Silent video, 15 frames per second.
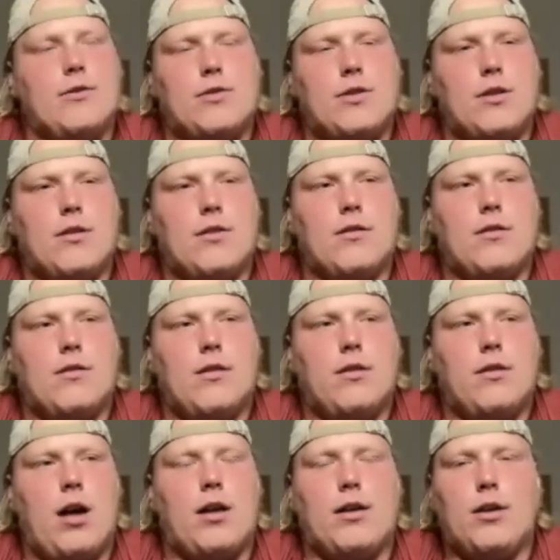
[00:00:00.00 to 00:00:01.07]
there's a
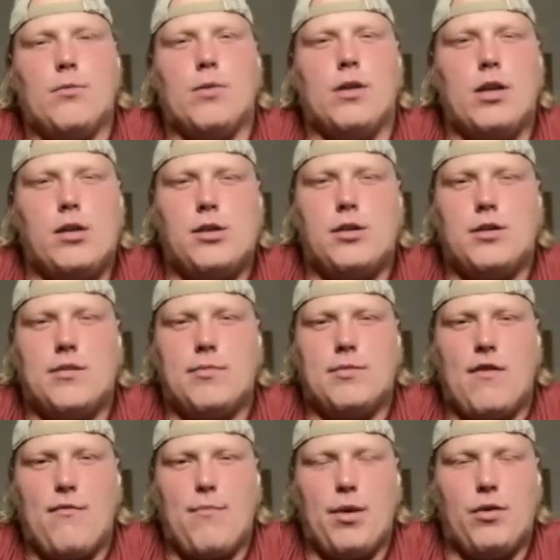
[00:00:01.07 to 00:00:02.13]
lot of good relationships
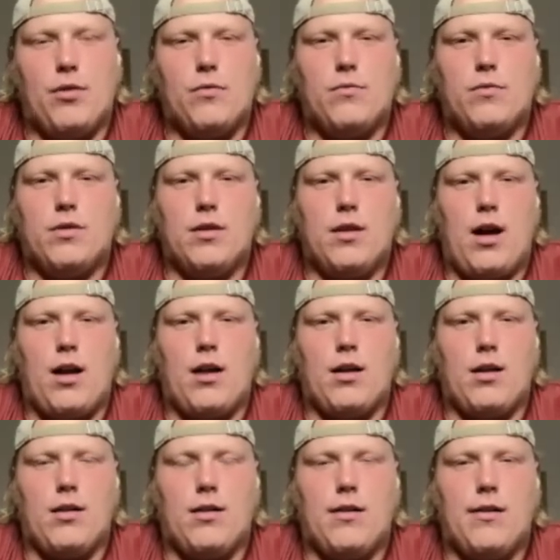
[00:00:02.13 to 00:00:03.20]
I've built with a lot
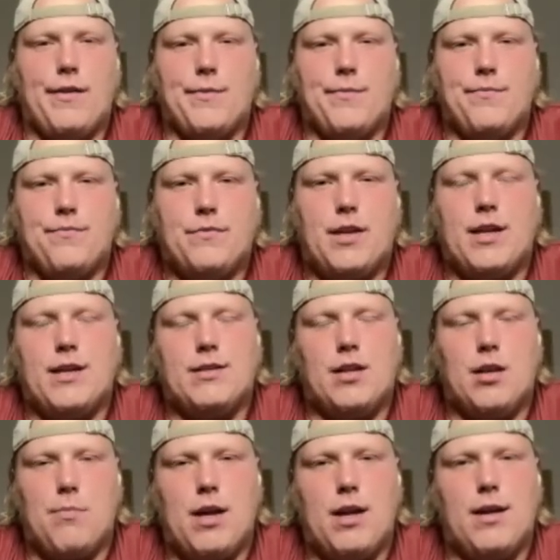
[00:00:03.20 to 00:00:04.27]
of kids
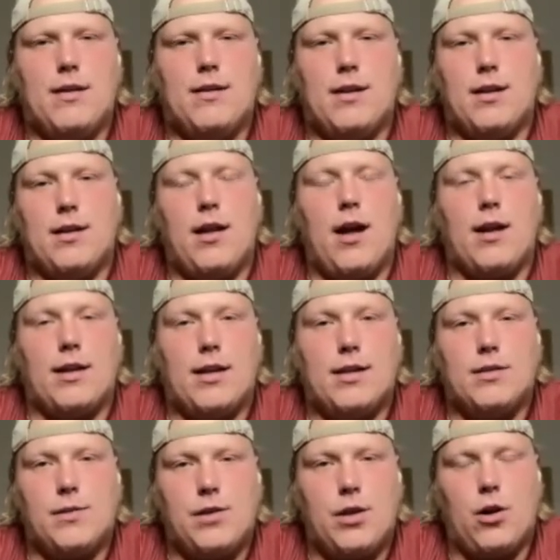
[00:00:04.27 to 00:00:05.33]
committed, and a lot of
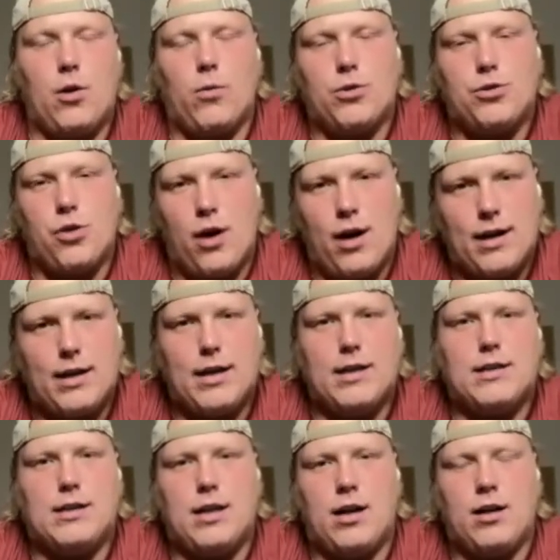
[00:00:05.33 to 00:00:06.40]
kids, you know, we're trying to
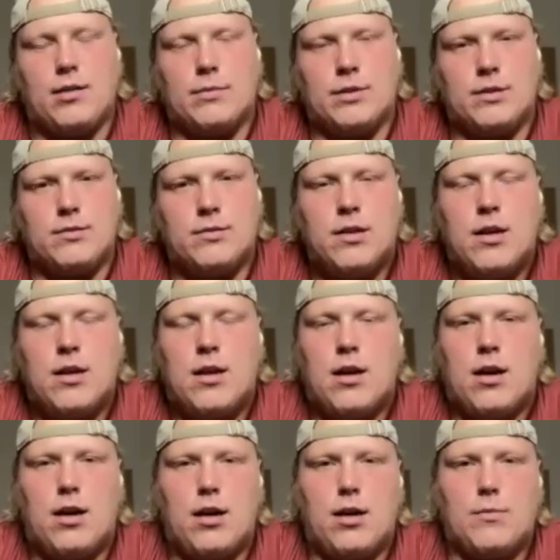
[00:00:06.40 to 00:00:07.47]
get to come
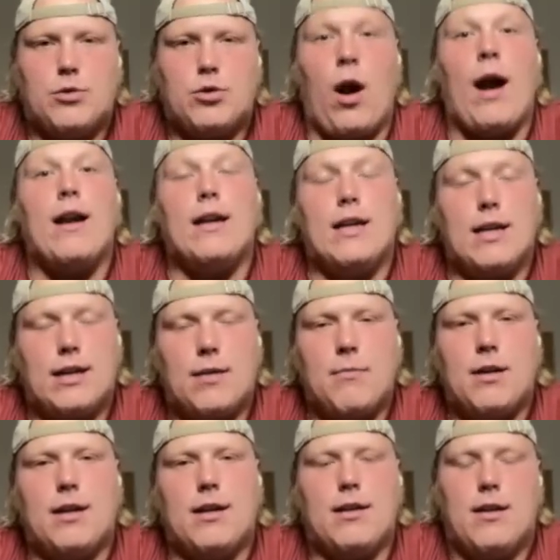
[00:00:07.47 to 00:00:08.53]
and trying to get
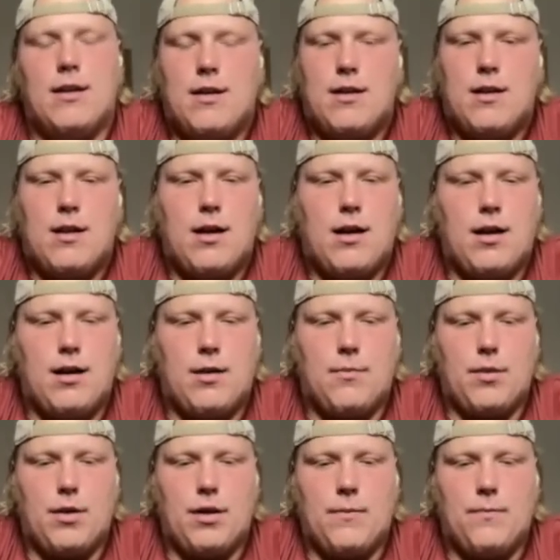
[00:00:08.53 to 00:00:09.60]
committed.
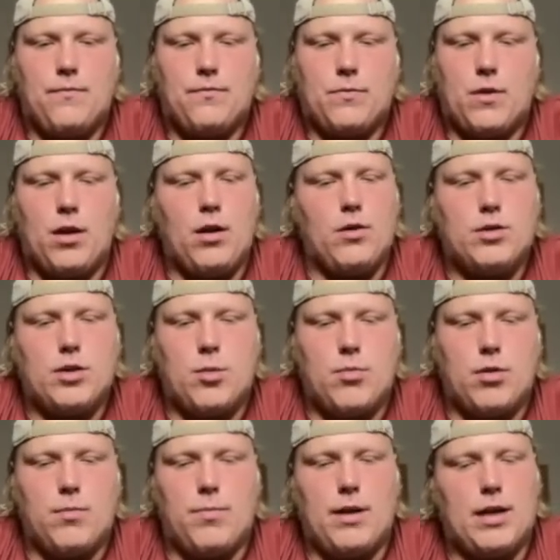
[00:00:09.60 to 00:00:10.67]
But, you know, some
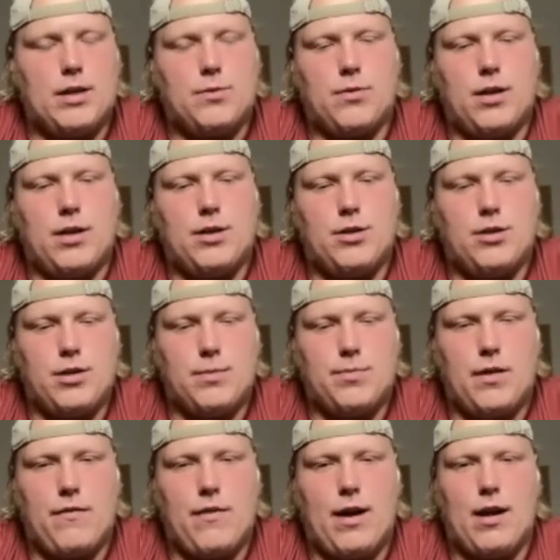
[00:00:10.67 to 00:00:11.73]
of the biggest
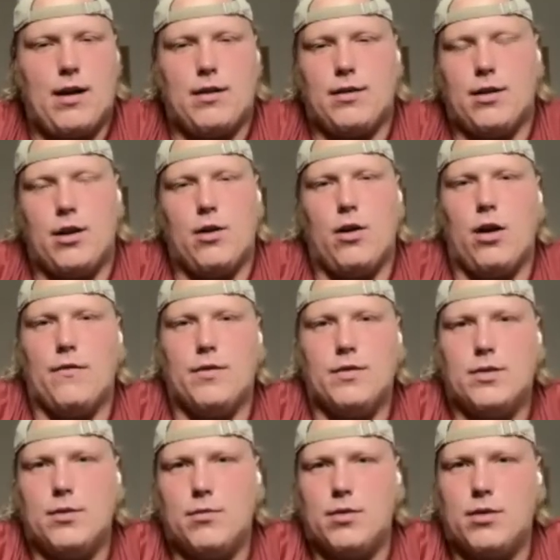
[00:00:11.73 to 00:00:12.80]
relationships I've had, you know,
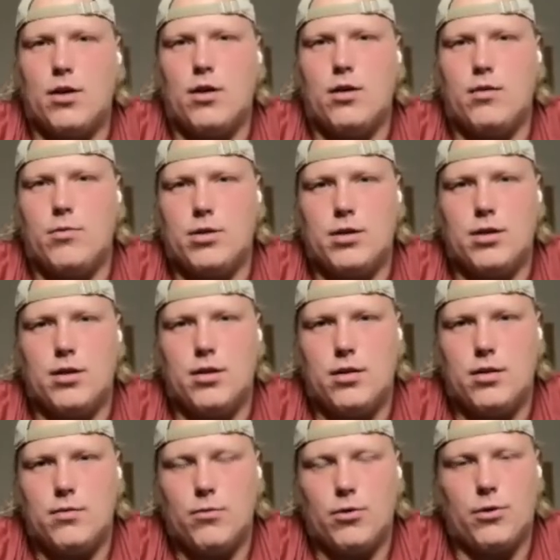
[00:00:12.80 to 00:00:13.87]
obviously with
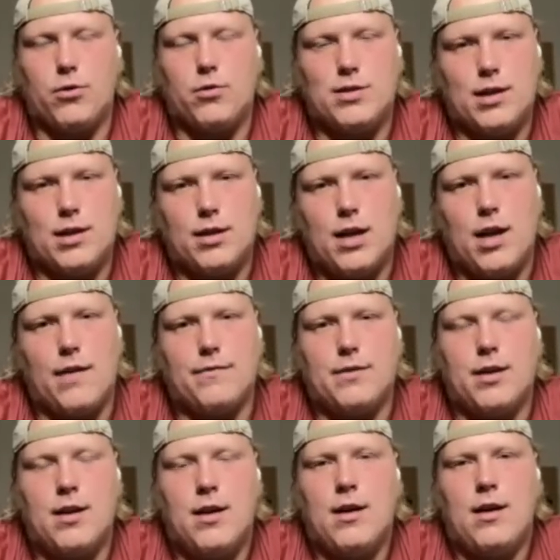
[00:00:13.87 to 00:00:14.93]
the recruits that left,